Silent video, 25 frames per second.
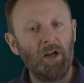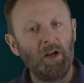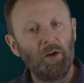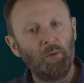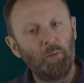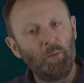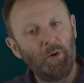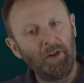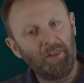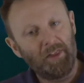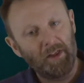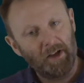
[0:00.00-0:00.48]

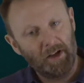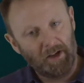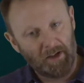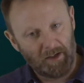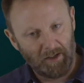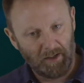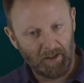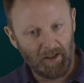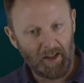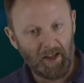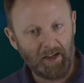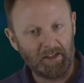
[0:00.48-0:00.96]
with
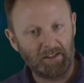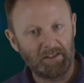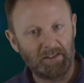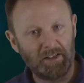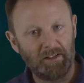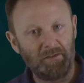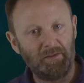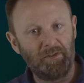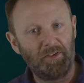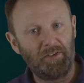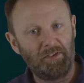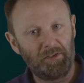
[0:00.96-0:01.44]

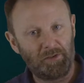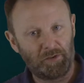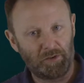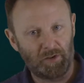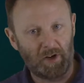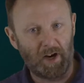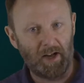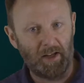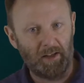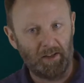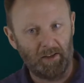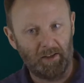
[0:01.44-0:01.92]
collective
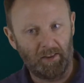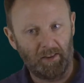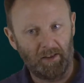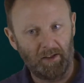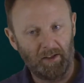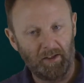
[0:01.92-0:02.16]
strength.